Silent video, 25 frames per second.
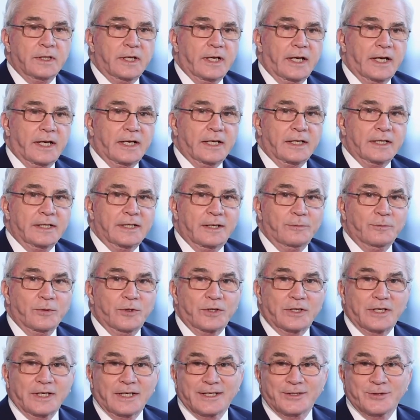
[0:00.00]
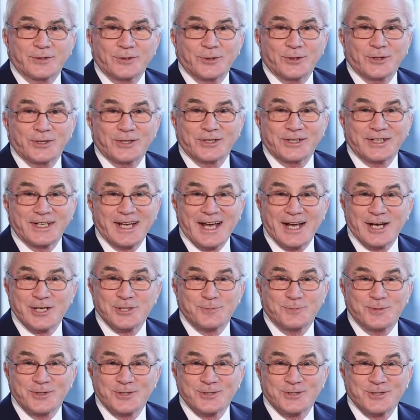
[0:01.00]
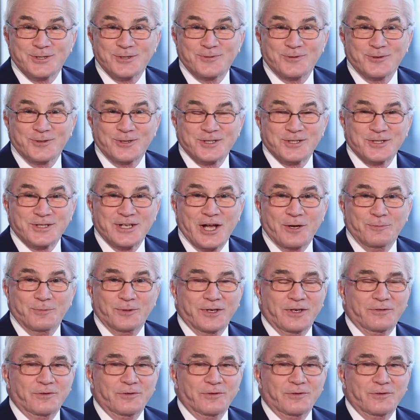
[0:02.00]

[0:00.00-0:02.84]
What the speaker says: And I'm looking at the oil and gas business, for example.